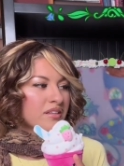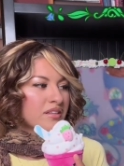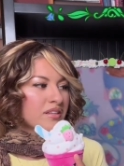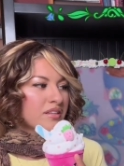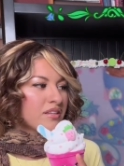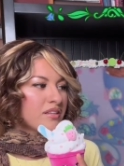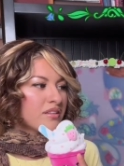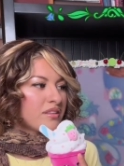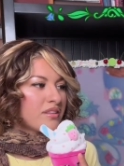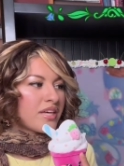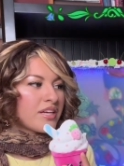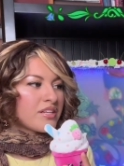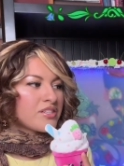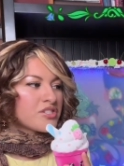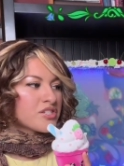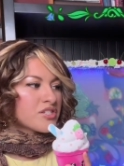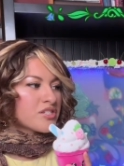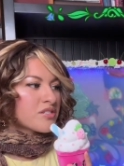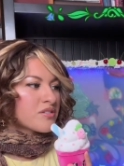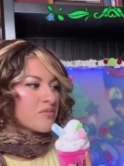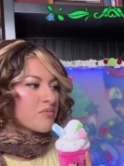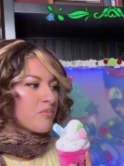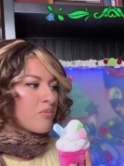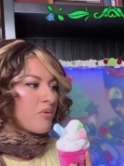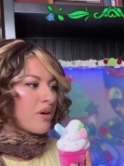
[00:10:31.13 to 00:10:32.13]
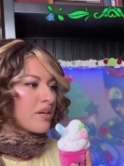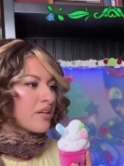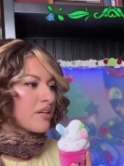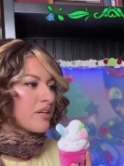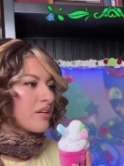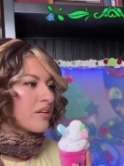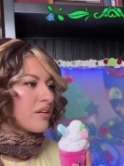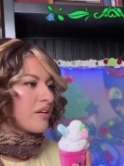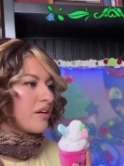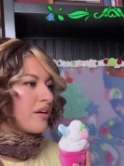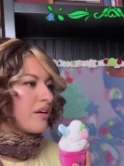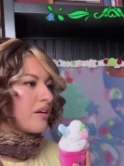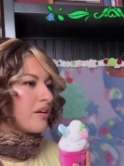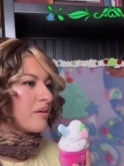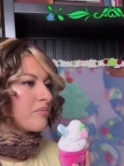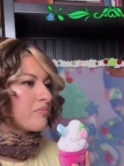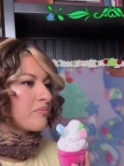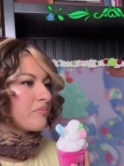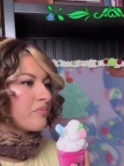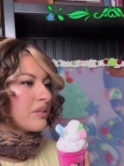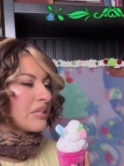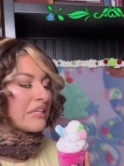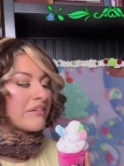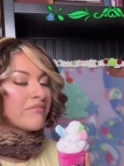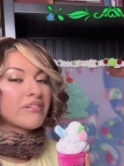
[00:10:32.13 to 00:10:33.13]
They just want
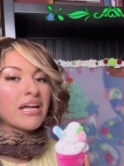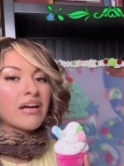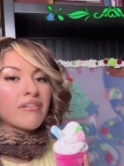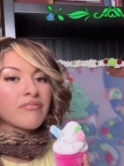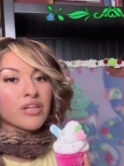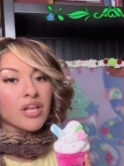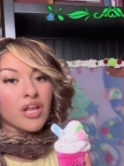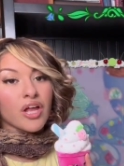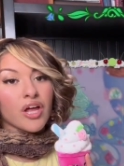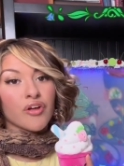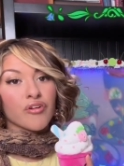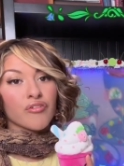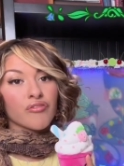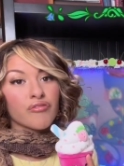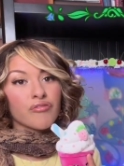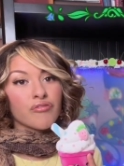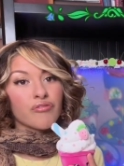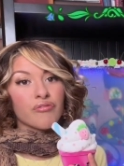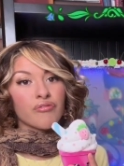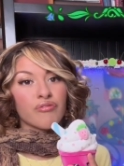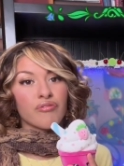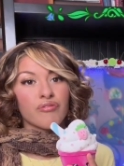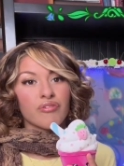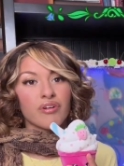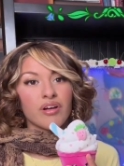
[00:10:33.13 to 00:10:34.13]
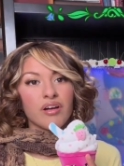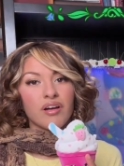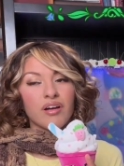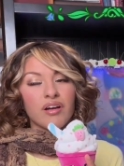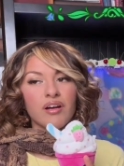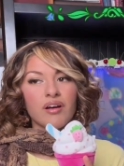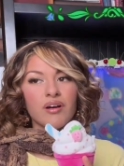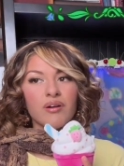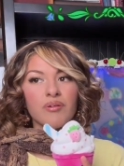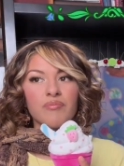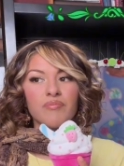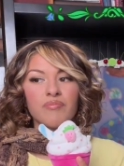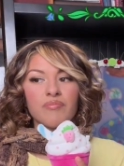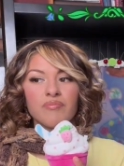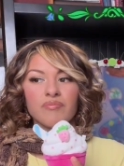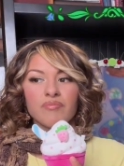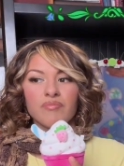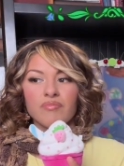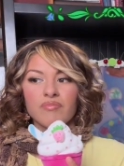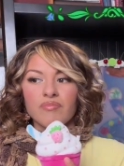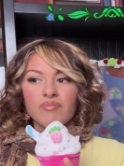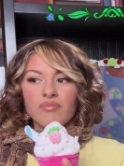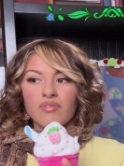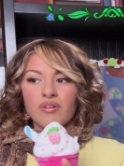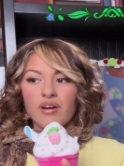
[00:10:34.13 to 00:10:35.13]
to live, laugh, love on
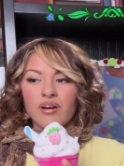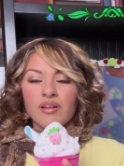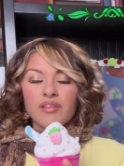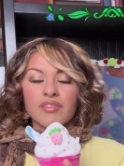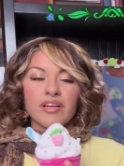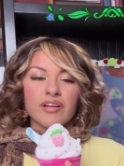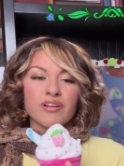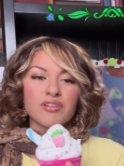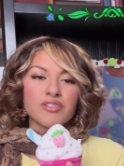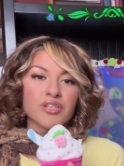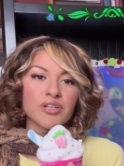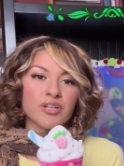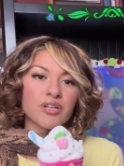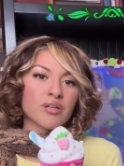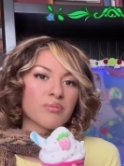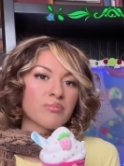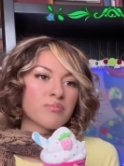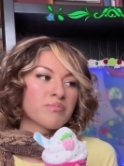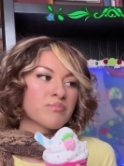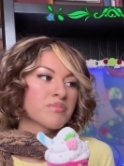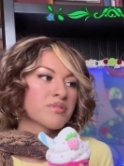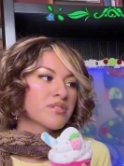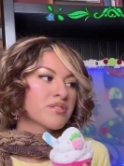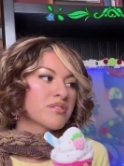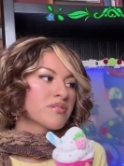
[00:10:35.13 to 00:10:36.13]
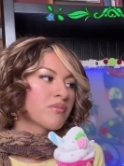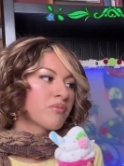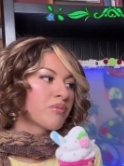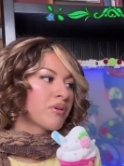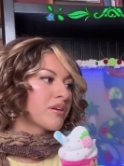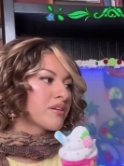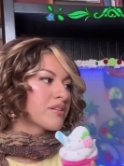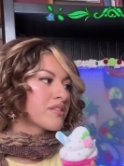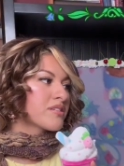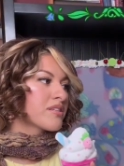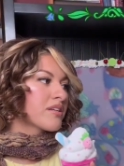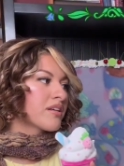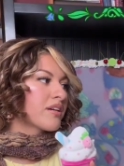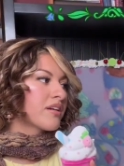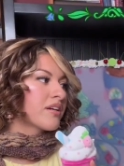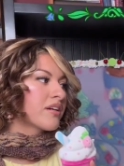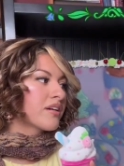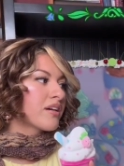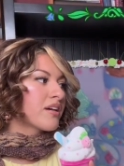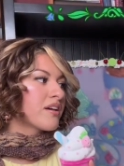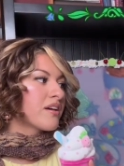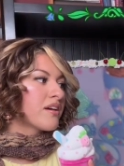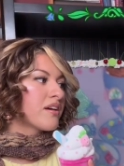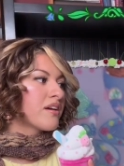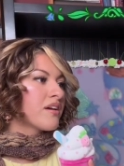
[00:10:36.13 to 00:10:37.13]
their terms, where it's like
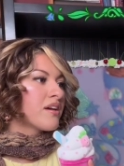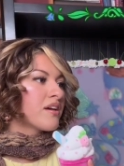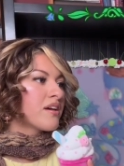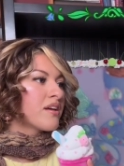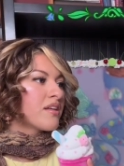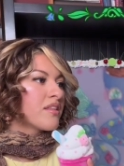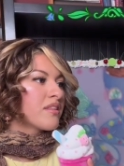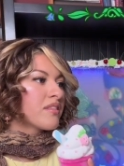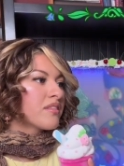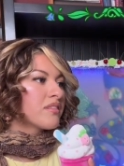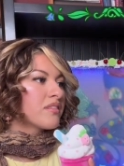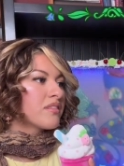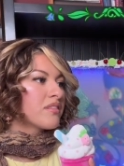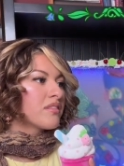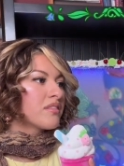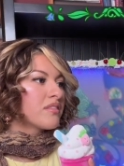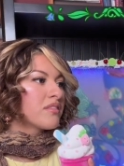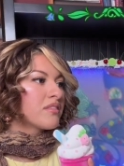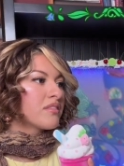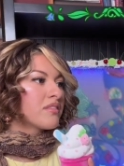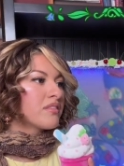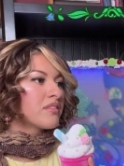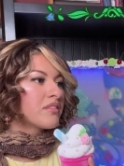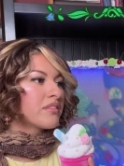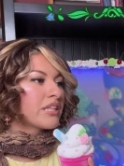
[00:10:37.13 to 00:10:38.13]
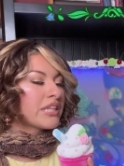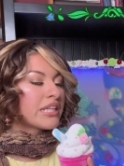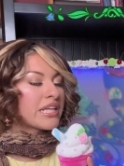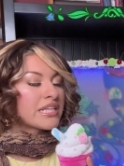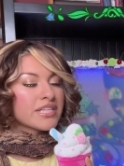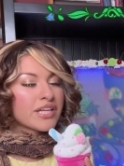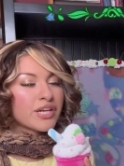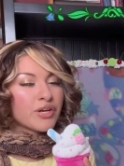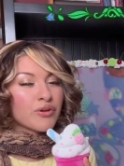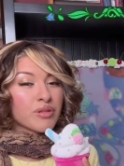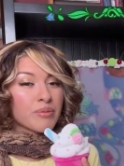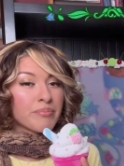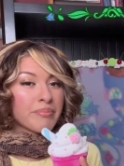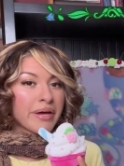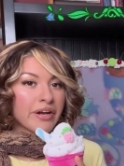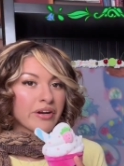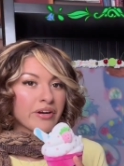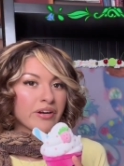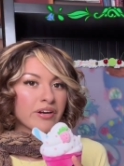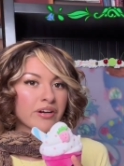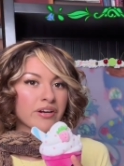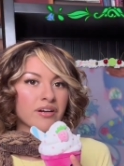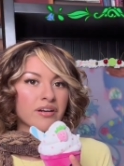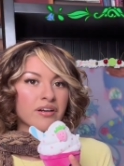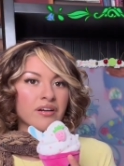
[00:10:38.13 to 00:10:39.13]
the less I know the
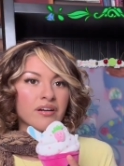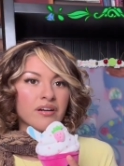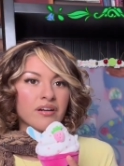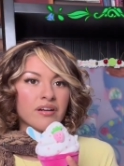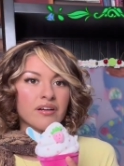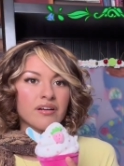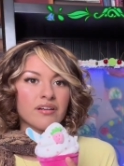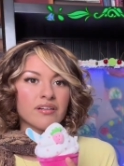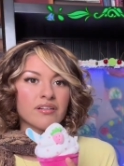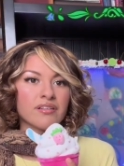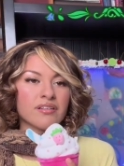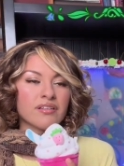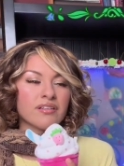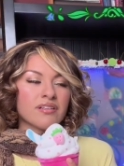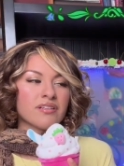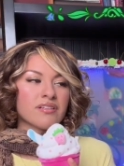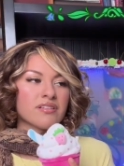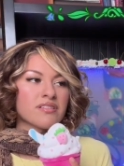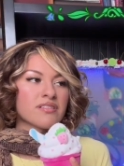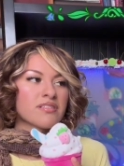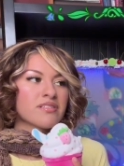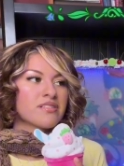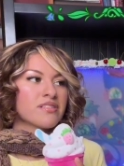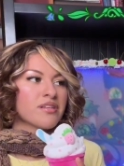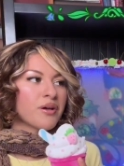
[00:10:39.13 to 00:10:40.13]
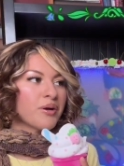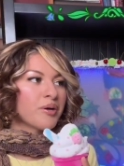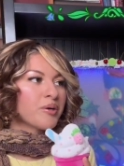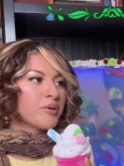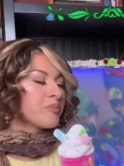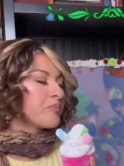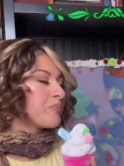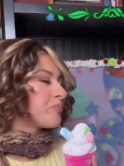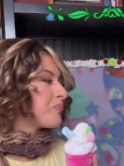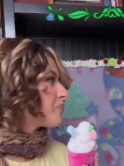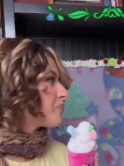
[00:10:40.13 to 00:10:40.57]
better. So